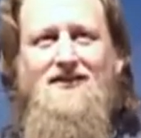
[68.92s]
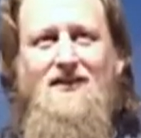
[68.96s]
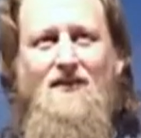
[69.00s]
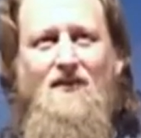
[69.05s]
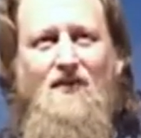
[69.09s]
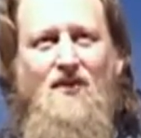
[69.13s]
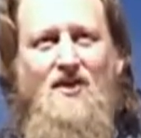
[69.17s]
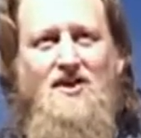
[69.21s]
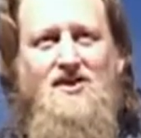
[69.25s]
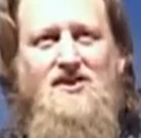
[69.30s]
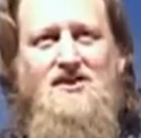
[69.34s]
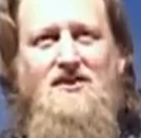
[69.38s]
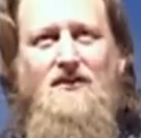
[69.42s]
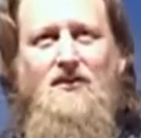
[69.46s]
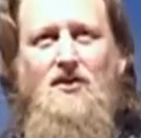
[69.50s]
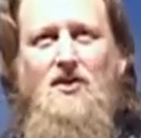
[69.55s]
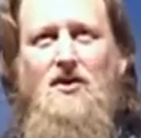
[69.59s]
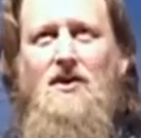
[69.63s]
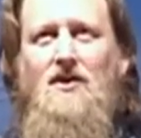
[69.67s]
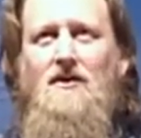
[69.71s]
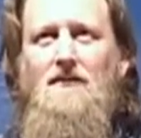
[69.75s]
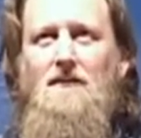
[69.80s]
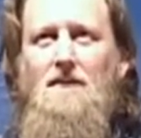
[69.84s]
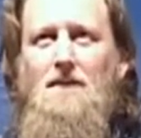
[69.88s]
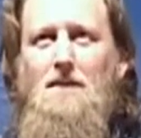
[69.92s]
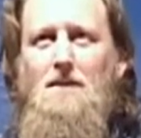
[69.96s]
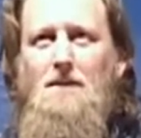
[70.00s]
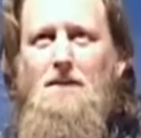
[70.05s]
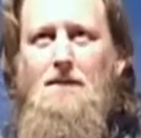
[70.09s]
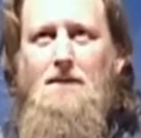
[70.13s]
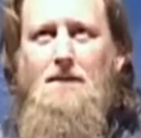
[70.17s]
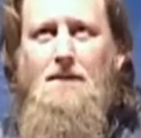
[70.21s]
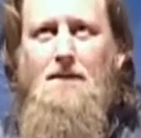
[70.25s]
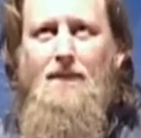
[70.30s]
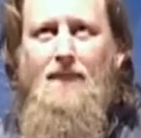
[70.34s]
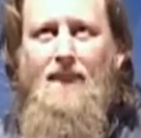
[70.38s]
First of all,
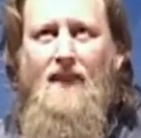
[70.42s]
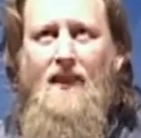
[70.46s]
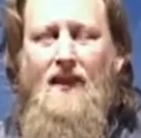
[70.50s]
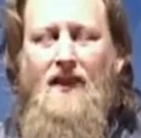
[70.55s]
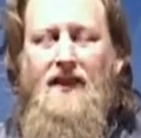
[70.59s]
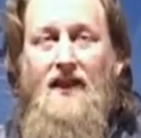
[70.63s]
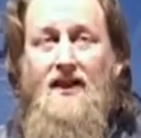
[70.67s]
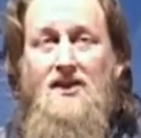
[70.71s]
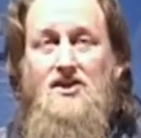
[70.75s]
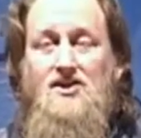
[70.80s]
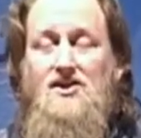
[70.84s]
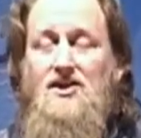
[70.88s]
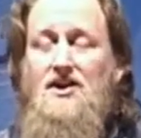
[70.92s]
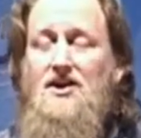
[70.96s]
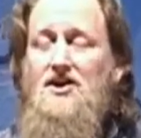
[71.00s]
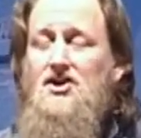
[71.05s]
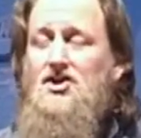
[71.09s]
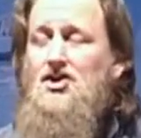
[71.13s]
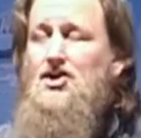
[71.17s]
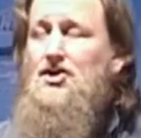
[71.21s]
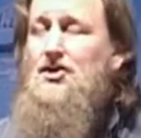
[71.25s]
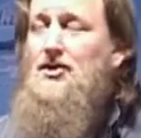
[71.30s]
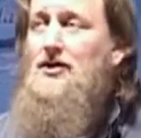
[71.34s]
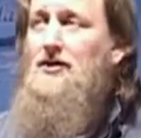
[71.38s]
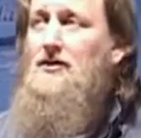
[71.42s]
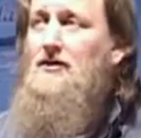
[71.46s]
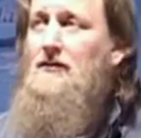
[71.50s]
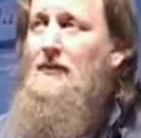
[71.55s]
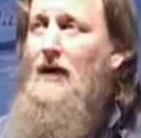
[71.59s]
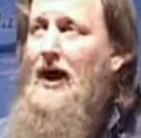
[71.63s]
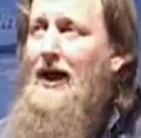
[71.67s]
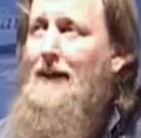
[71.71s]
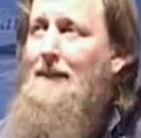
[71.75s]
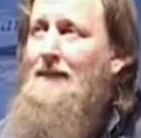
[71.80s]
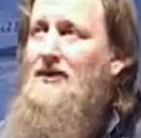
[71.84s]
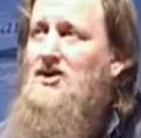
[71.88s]
yes, it is true,
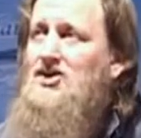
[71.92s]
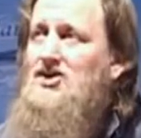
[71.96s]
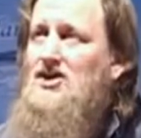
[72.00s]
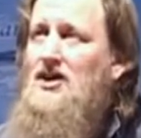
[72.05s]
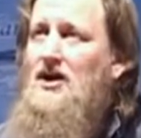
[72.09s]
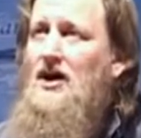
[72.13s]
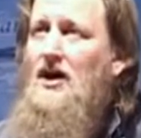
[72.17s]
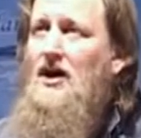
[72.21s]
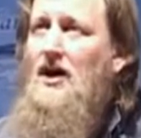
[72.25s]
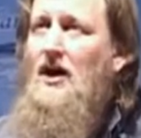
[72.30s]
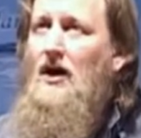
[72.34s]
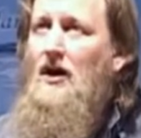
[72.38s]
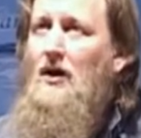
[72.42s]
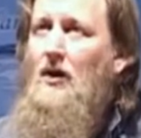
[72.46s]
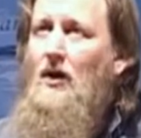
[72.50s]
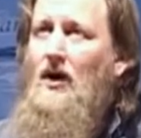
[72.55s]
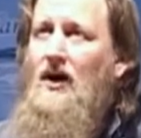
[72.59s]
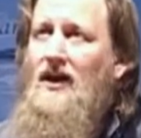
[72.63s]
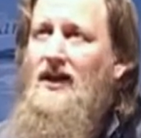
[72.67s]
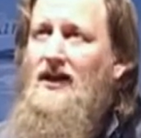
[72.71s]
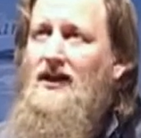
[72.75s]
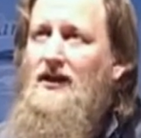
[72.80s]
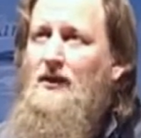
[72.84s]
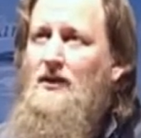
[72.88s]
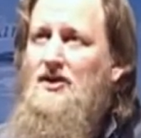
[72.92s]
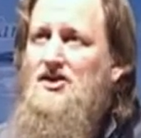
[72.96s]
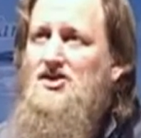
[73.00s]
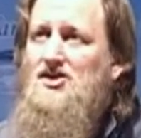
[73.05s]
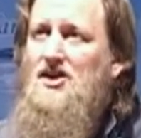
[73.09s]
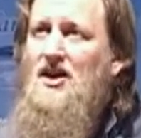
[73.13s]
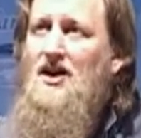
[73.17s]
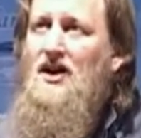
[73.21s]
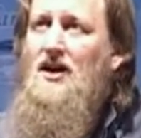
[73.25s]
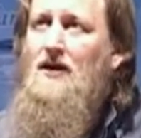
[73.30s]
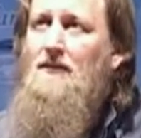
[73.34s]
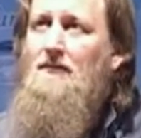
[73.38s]
Muhammad sallallahu alayhi
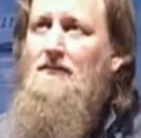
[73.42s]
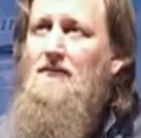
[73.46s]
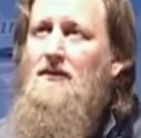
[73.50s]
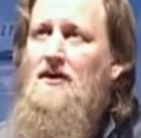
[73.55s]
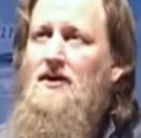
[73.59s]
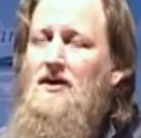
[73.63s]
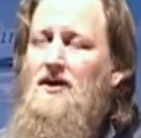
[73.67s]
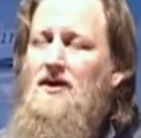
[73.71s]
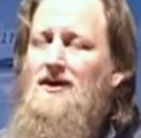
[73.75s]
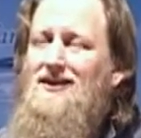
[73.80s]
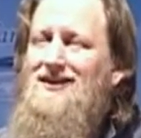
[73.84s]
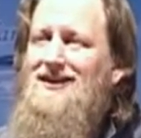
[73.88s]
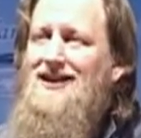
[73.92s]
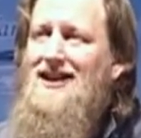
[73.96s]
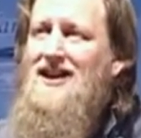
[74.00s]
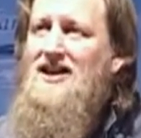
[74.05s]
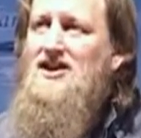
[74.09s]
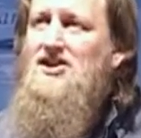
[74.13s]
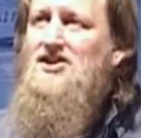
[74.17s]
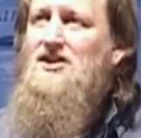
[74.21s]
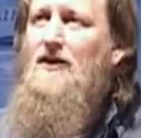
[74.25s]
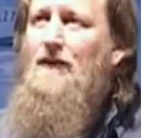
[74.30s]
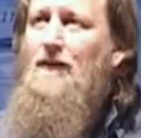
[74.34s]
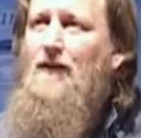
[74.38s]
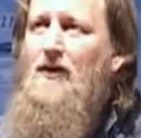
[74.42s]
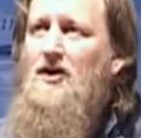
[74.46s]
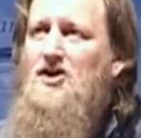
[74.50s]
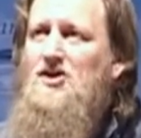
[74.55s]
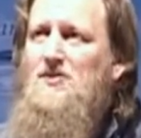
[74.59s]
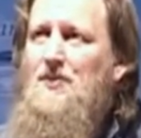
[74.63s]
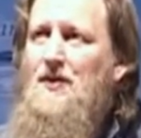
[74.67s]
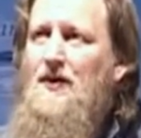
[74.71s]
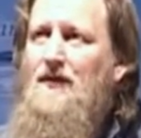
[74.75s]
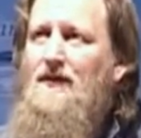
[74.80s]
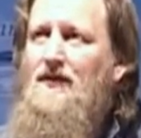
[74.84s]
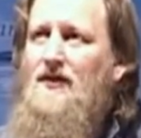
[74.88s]
wasallam is the
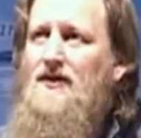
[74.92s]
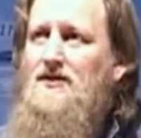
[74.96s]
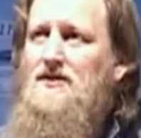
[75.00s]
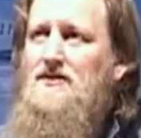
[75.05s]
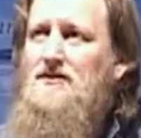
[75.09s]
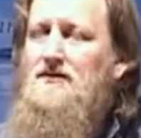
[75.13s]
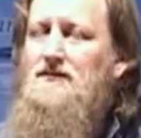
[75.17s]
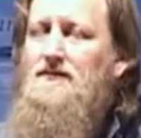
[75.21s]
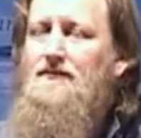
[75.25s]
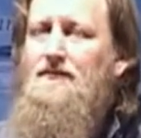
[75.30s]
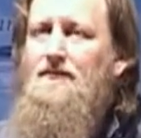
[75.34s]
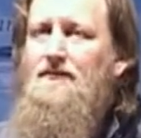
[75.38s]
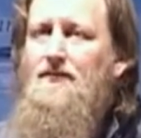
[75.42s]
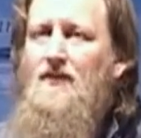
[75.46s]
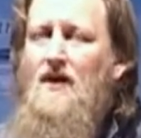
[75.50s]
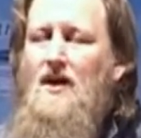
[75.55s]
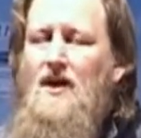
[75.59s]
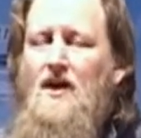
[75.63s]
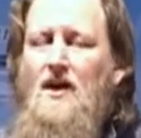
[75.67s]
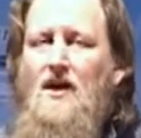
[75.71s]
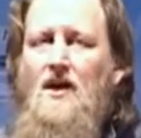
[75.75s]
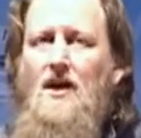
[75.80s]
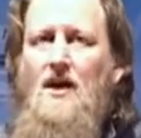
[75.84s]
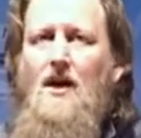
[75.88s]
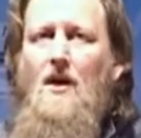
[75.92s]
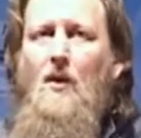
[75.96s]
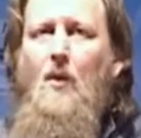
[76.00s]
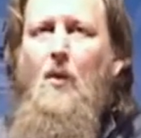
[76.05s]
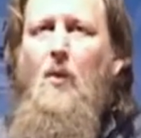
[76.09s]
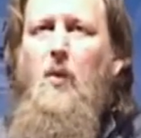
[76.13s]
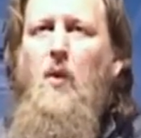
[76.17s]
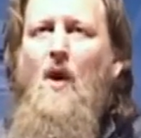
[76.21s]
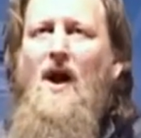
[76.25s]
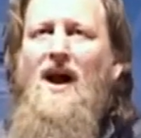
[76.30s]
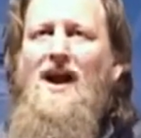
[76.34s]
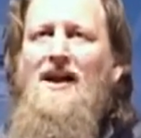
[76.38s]
first prophet.
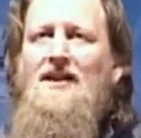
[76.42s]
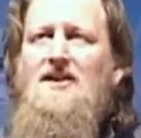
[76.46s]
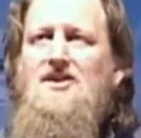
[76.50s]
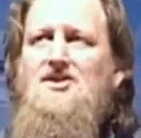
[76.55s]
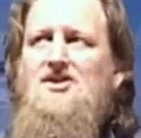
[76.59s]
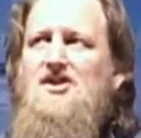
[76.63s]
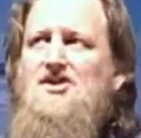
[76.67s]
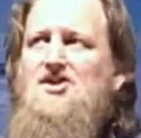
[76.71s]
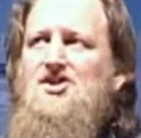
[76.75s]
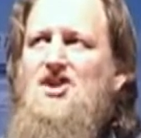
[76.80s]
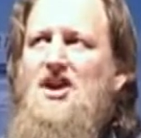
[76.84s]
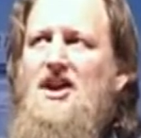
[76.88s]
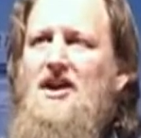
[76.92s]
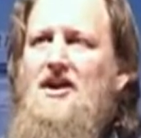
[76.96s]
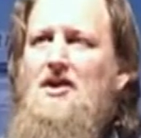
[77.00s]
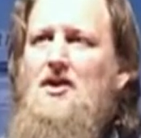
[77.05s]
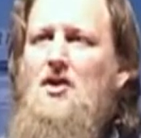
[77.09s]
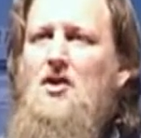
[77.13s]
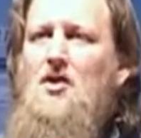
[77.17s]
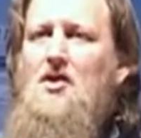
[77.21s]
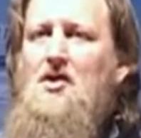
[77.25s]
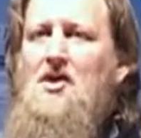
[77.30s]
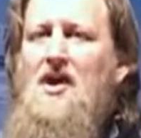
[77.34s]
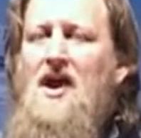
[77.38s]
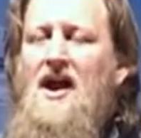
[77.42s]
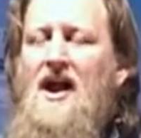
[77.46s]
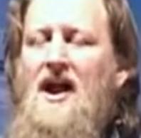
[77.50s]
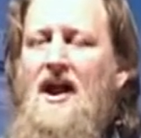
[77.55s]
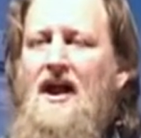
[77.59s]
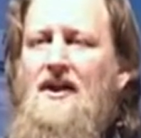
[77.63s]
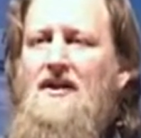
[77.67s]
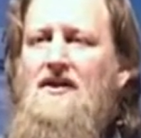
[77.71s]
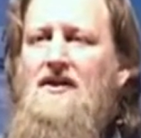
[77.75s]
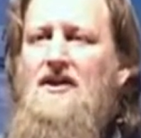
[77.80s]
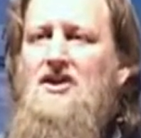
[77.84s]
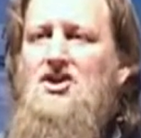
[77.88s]
Where does it say in the
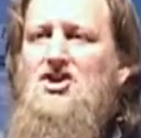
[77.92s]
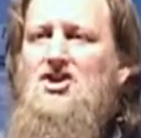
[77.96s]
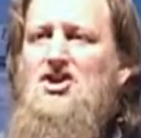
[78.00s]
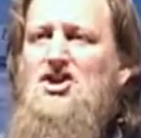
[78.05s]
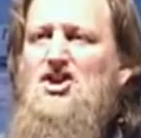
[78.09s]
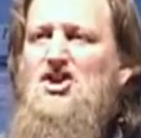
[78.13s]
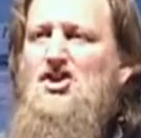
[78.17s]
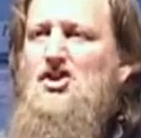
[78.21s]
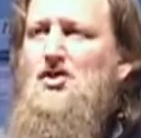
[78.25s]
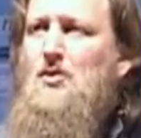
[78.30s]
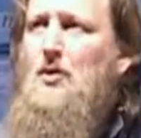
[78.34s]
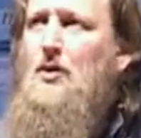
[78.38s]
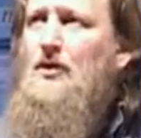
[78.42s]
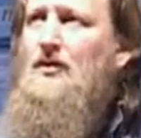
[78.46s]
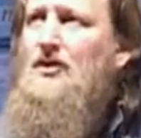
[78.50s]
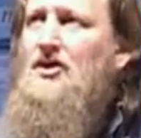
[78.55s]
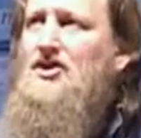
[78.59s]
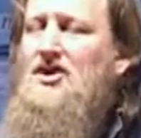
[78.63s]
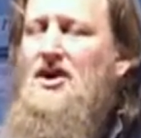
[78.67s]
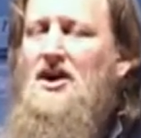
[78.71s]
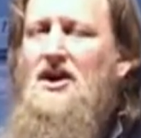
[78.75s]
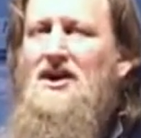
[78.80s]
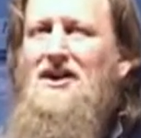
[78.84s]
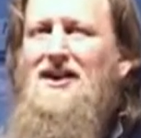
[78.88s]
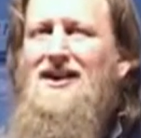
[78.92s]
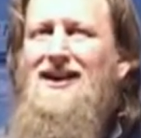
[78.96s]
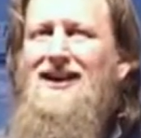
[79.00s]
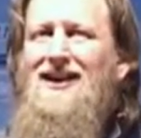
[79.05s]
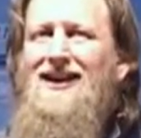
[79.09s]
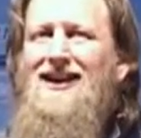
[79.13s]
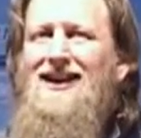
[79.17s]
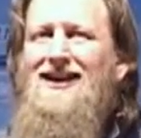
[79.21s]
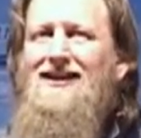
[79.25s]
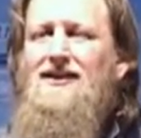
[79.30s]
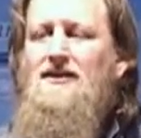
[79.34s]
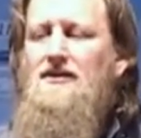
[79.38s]
Quran that Jesus will return?
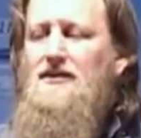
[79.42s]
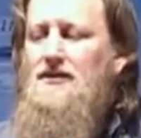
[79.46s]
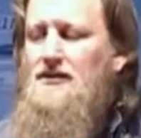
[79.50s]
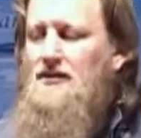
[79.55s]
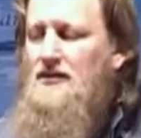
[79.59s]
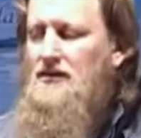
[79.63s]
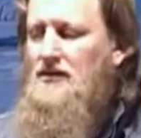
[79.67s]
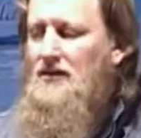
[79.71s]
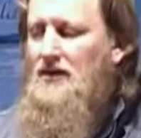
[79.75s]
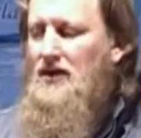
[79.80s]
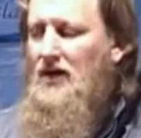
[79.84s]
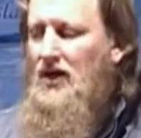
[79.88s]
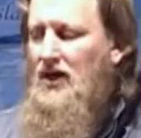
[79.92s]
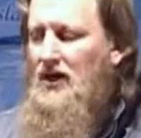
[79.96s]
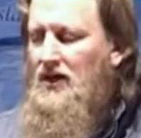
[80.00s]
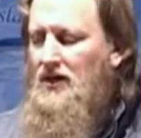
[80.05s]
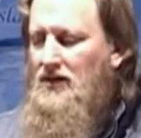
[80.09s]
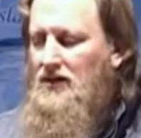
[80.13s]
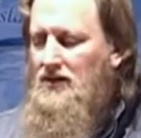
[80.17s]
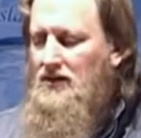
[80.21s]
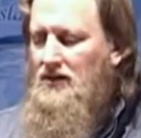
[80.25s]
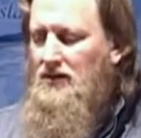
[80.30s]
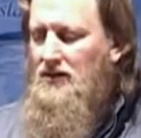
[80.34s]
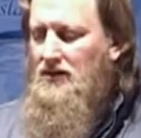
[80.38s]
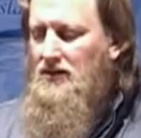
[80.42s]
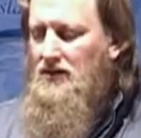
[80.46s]
It, huh?